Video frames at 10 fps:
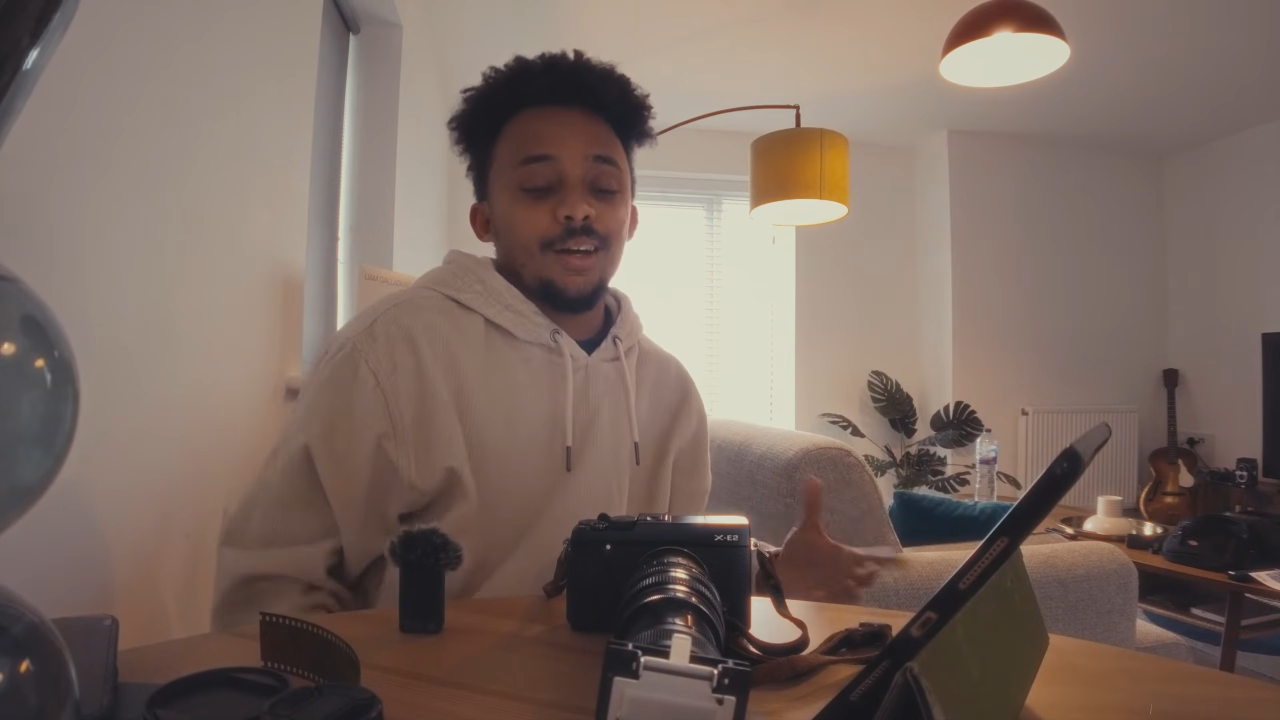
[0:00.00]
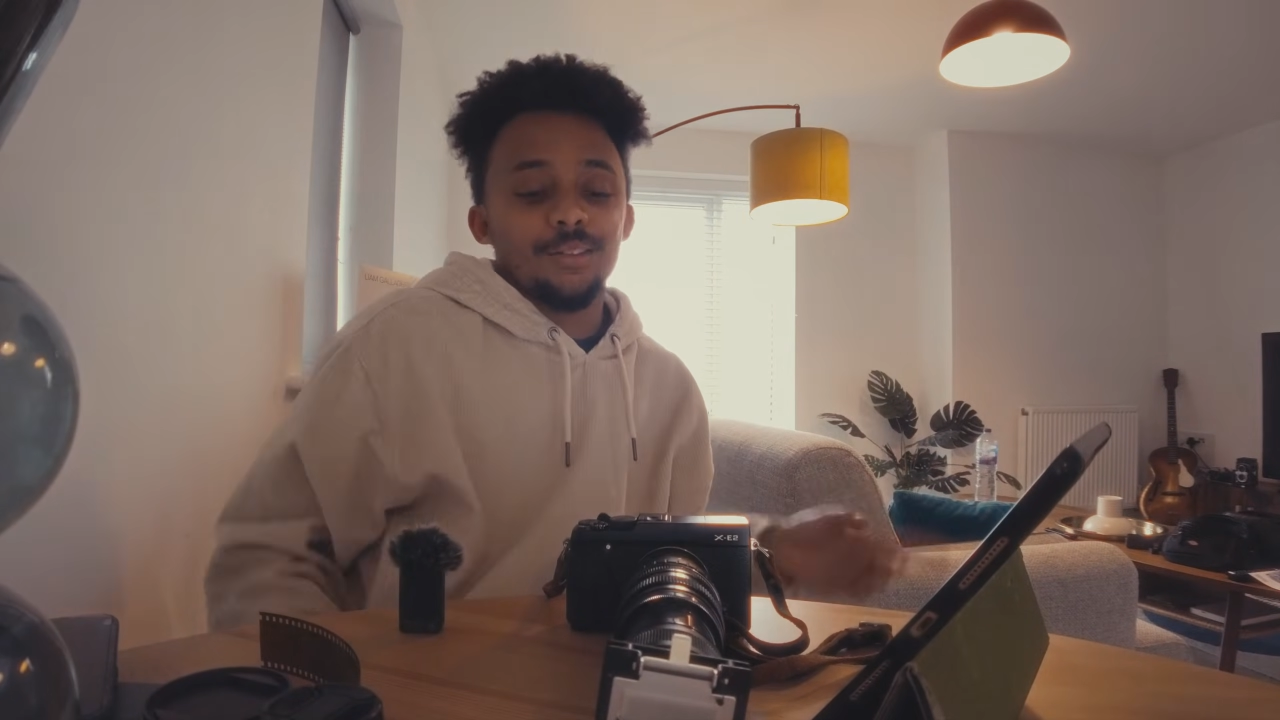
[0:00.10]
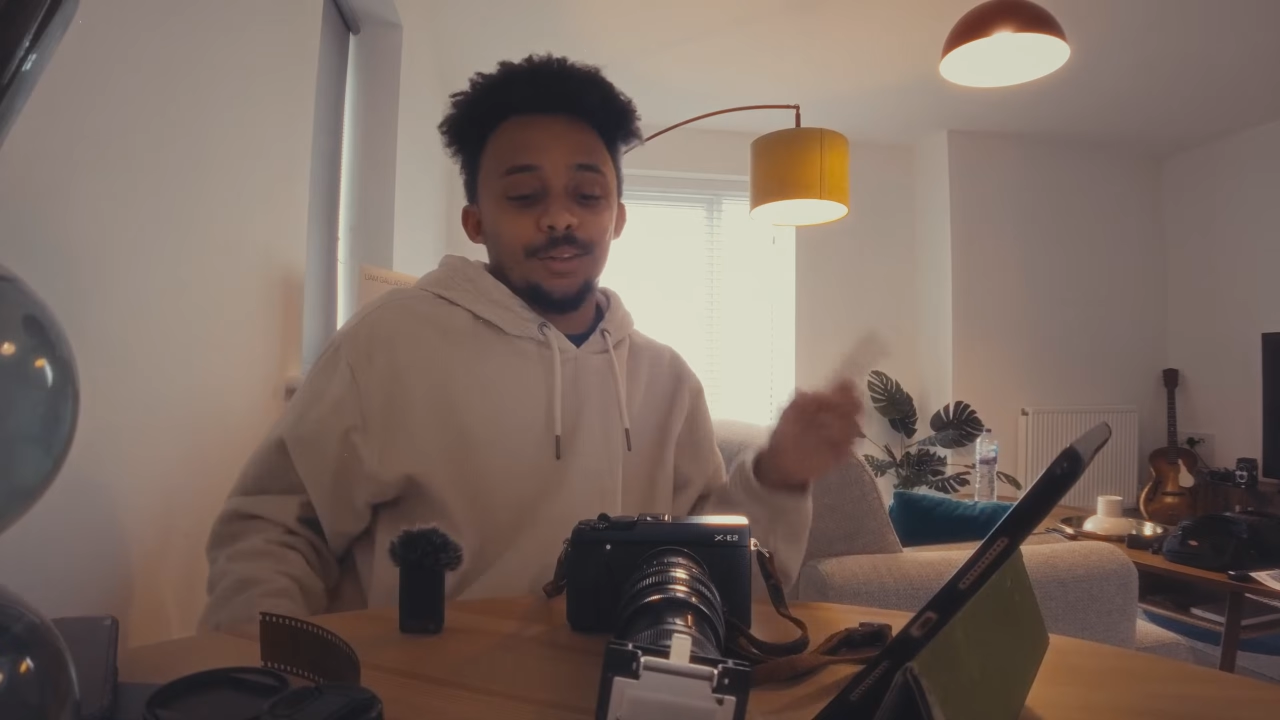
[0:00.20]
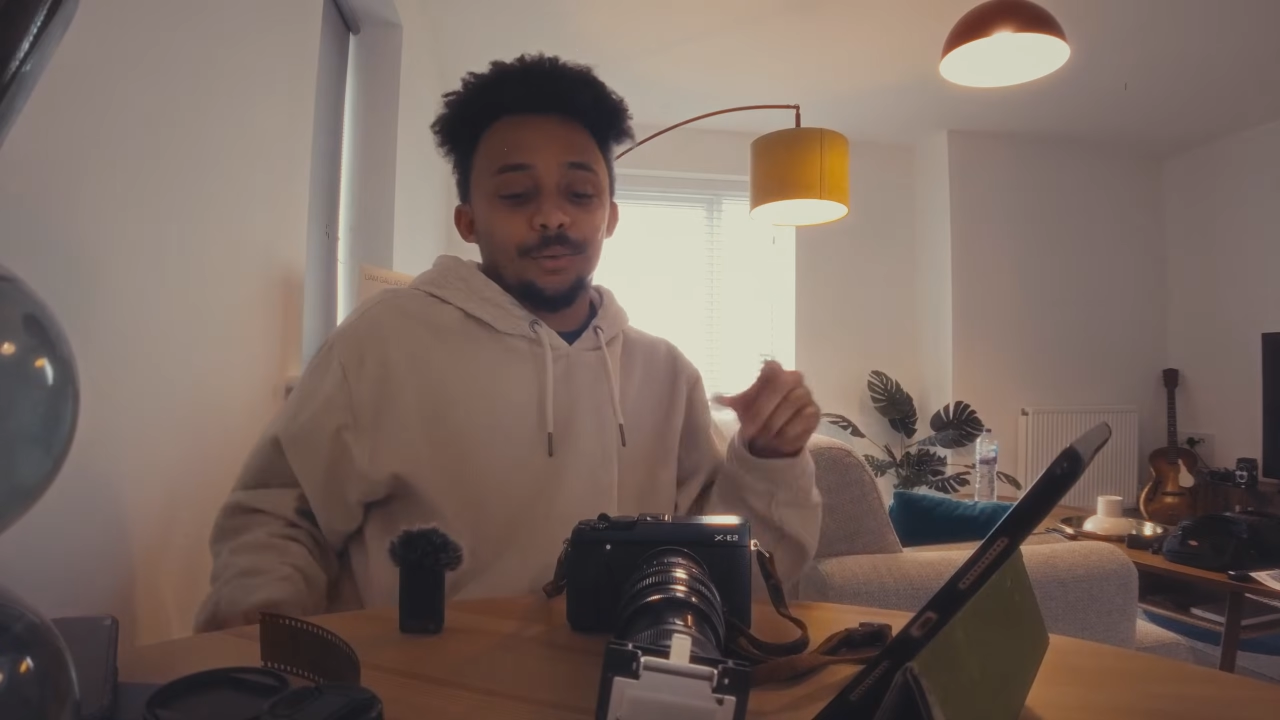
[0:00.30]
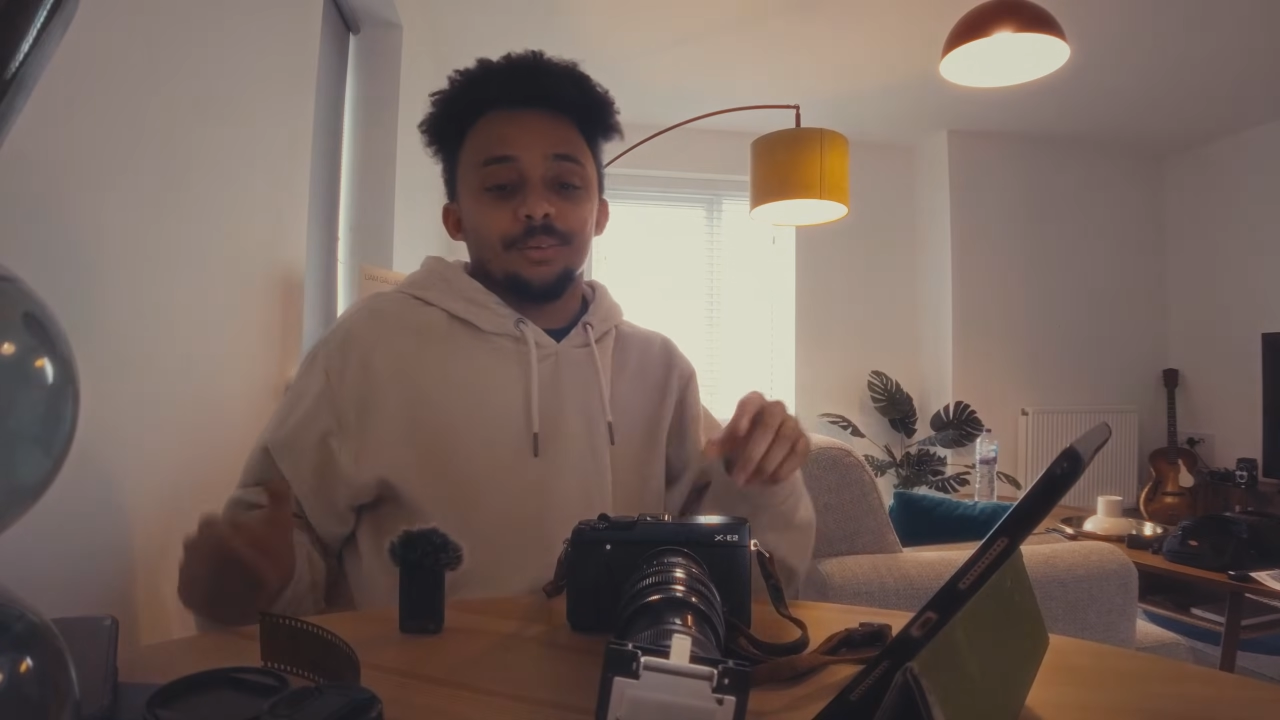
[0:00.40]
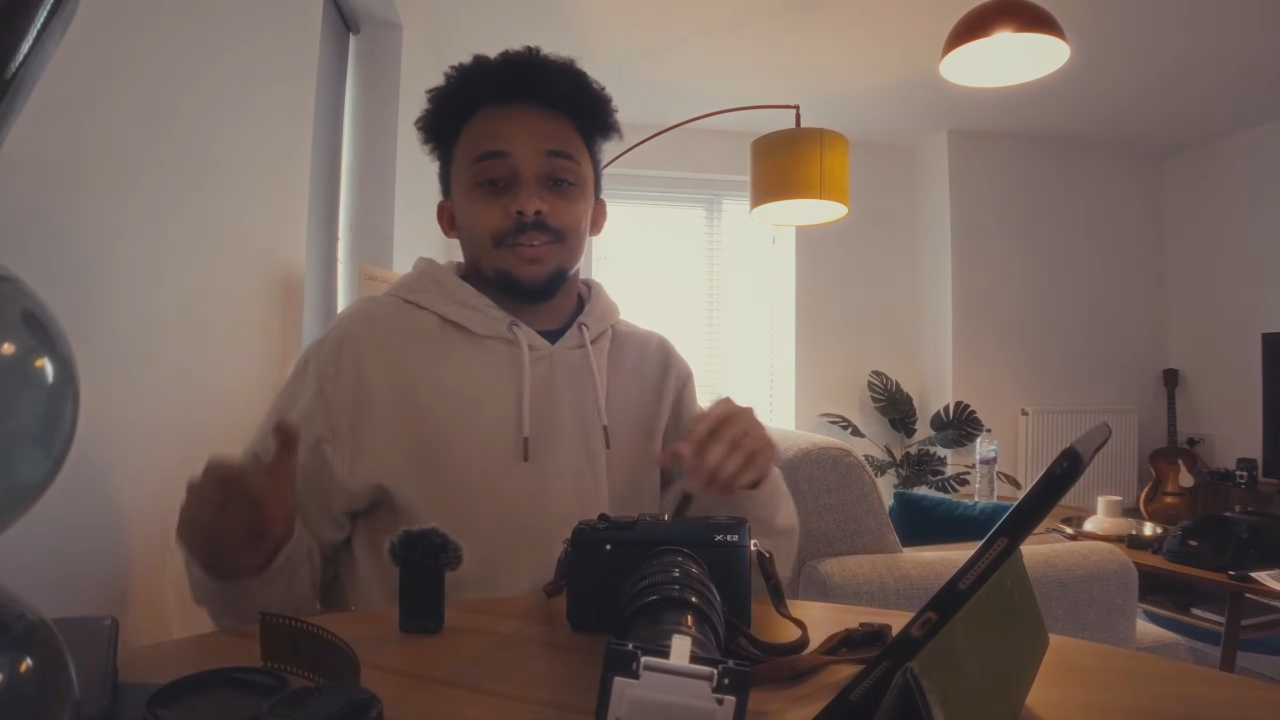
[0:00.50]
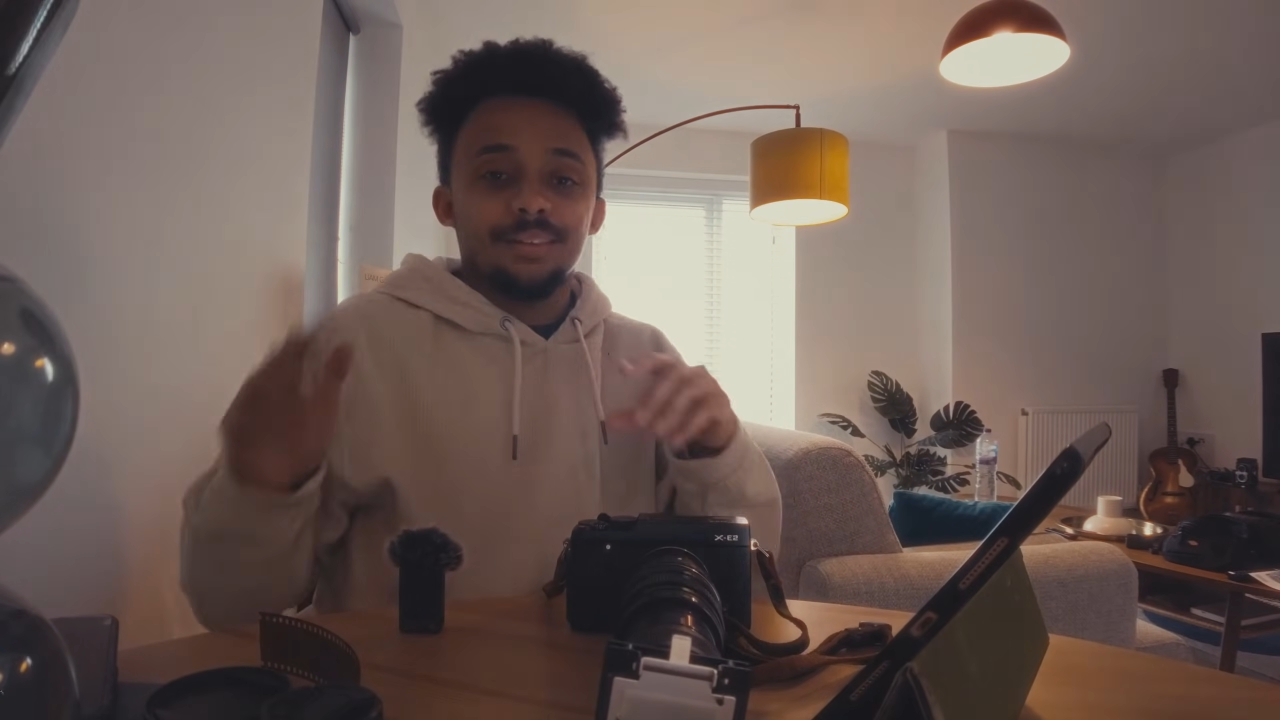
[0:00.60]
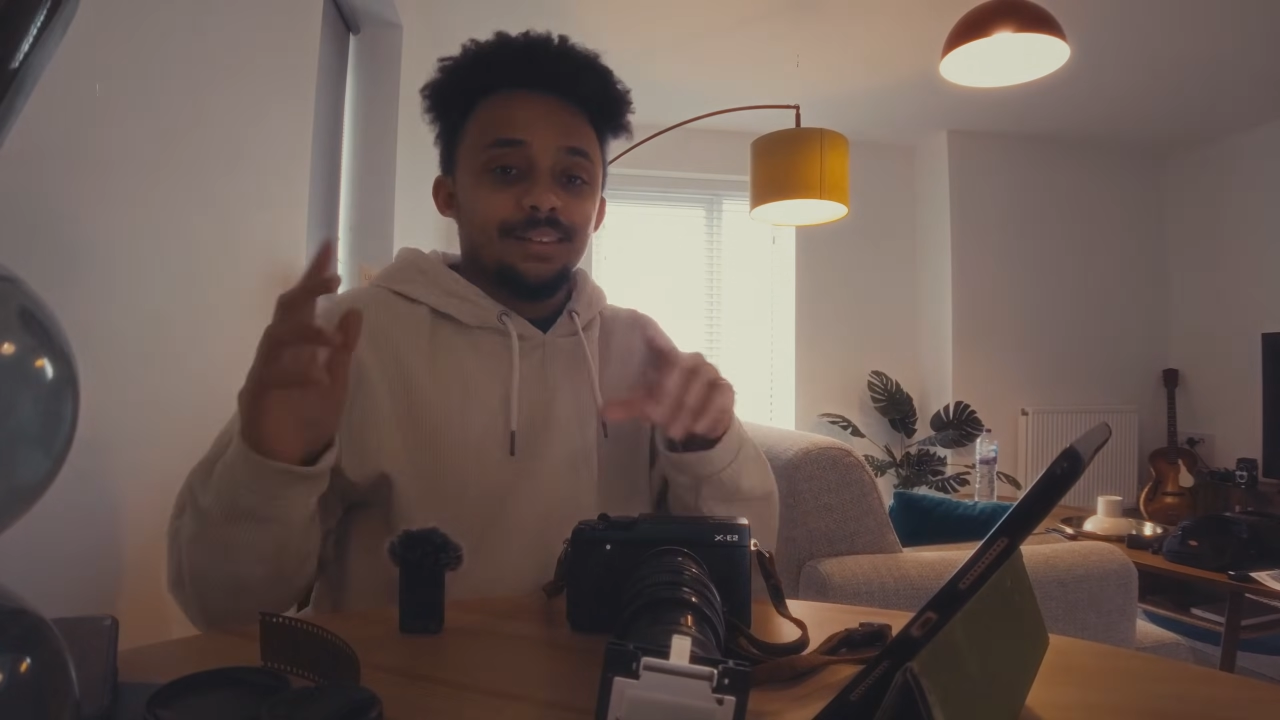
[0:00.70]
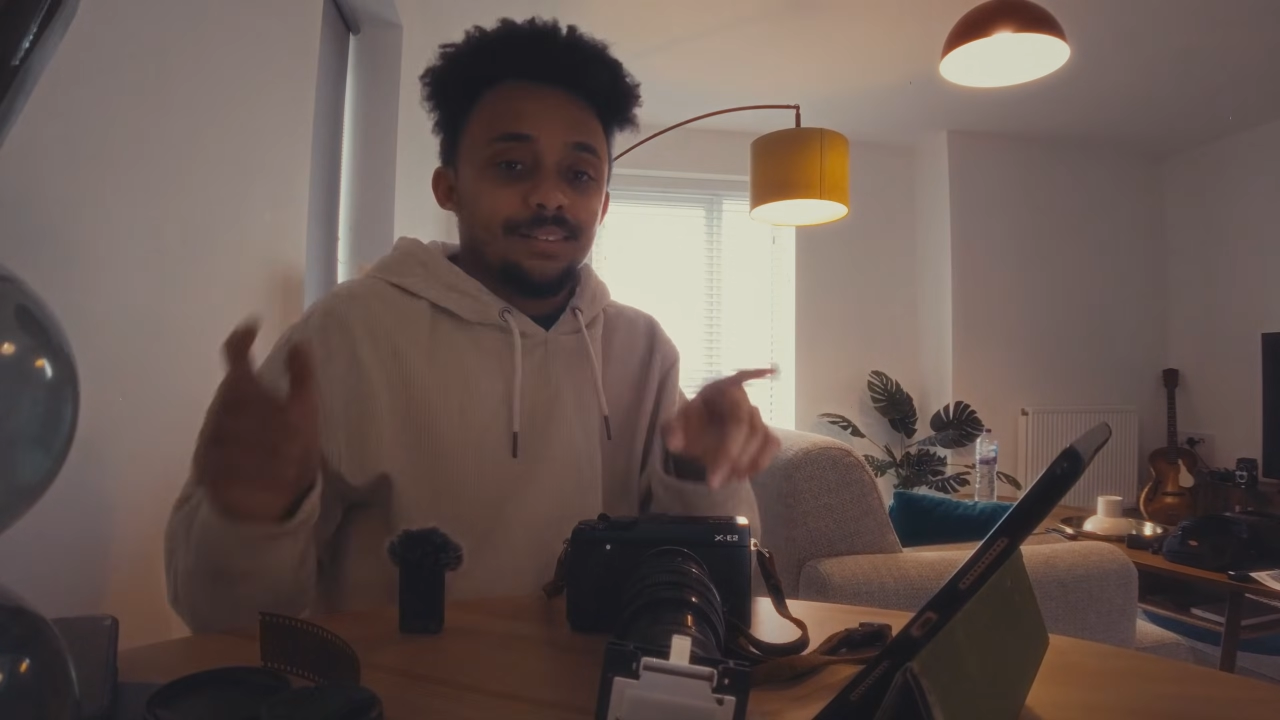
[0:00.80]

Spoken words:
So let's